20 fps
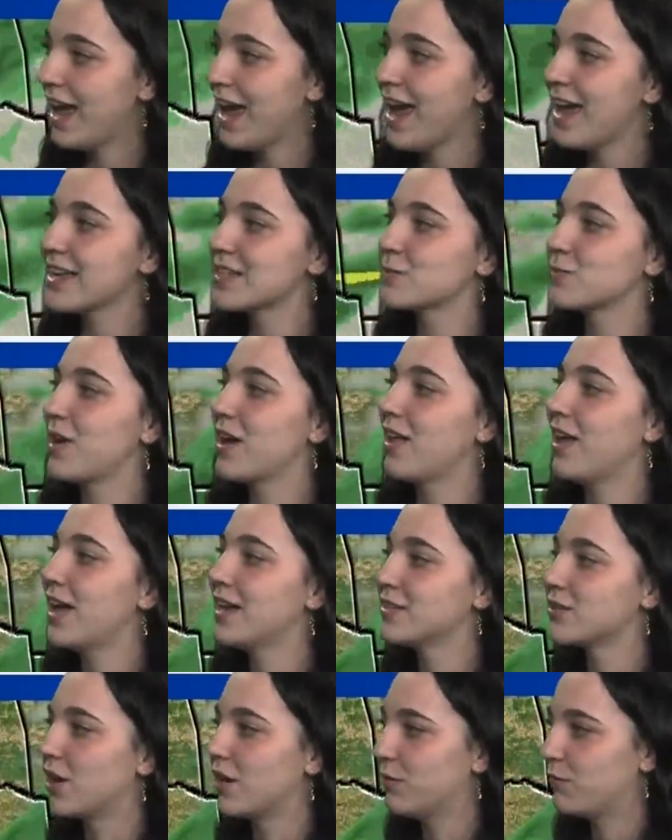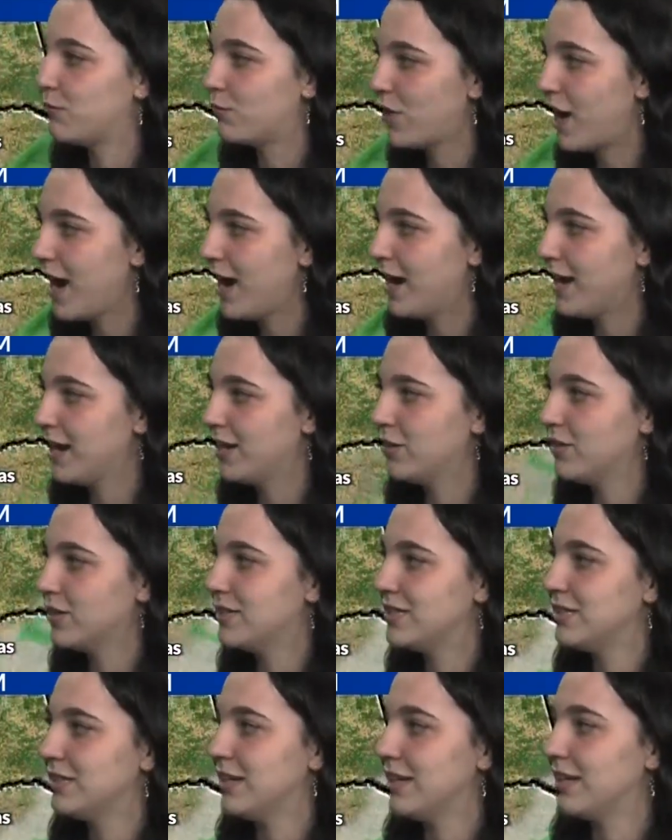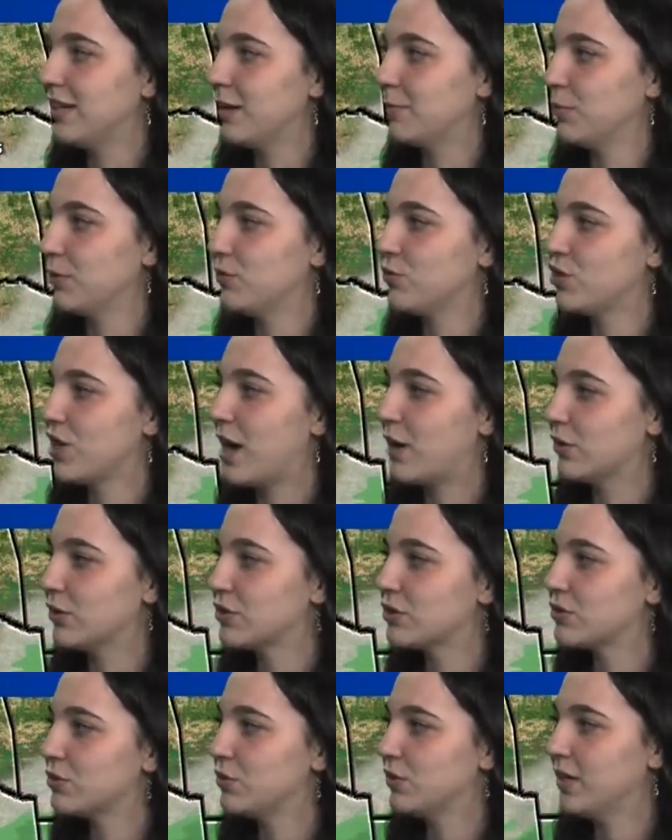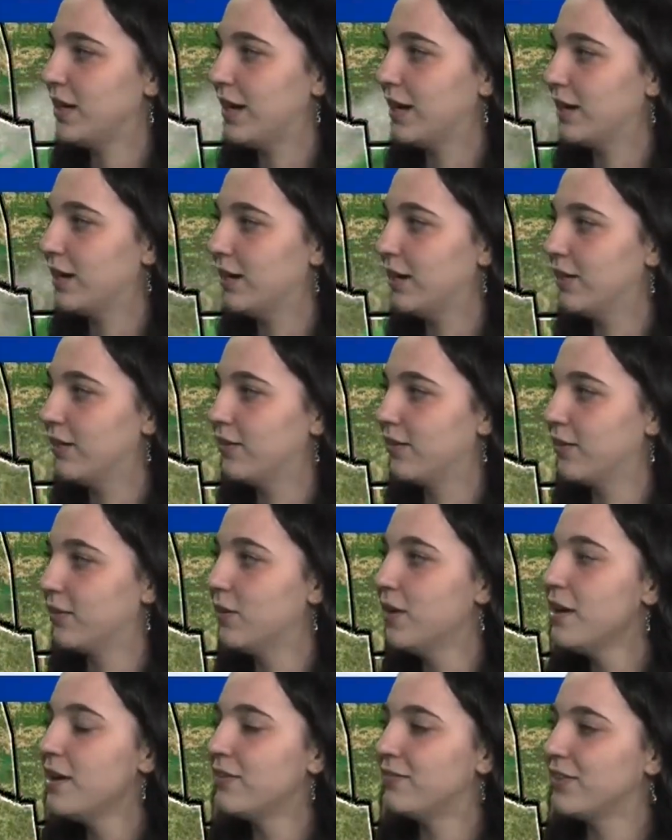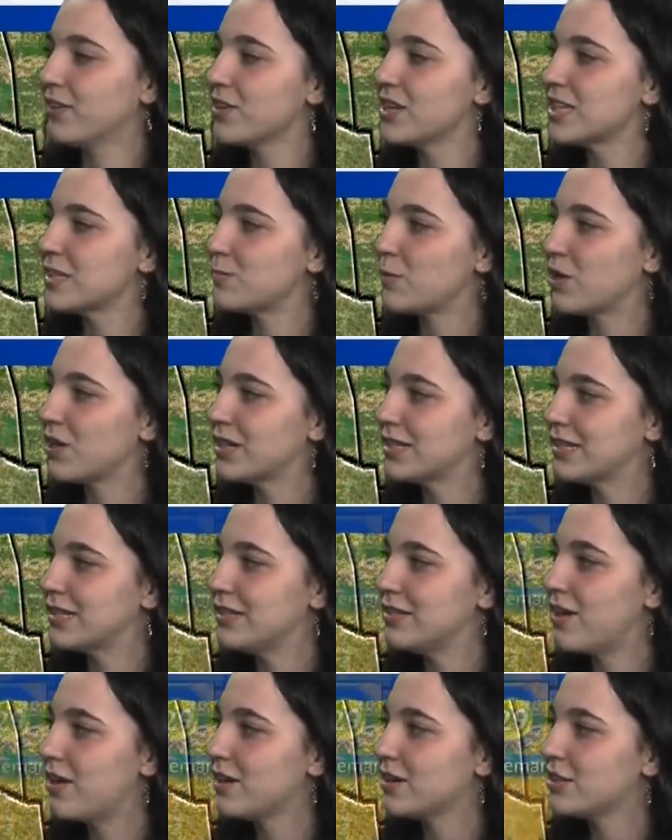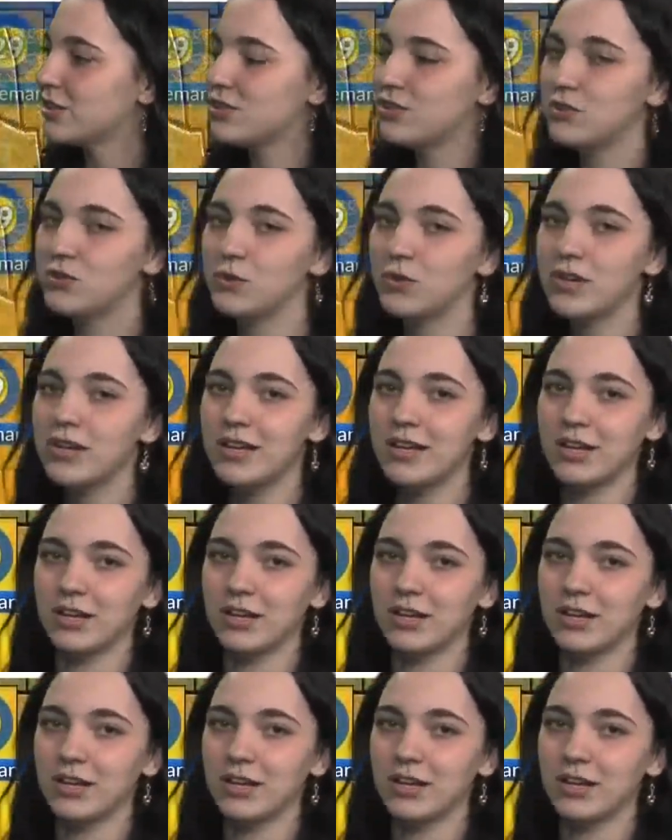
as well as our Friday could see a couple of showers through the area, though very sparse and not too